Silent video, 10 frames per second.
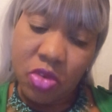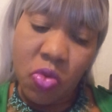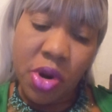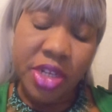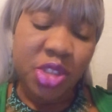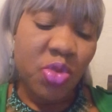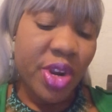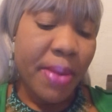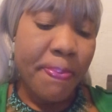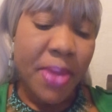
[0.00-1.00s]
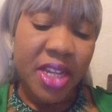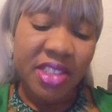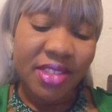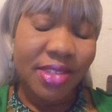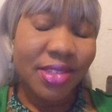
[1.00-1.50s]
coin is going
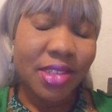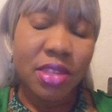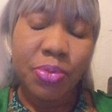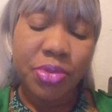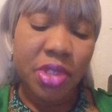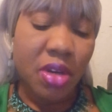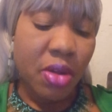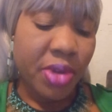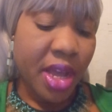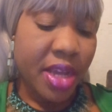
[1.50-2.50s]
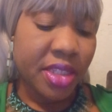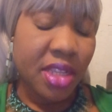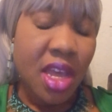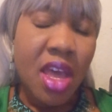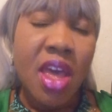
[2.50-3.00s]
amazing, 60% off, guys.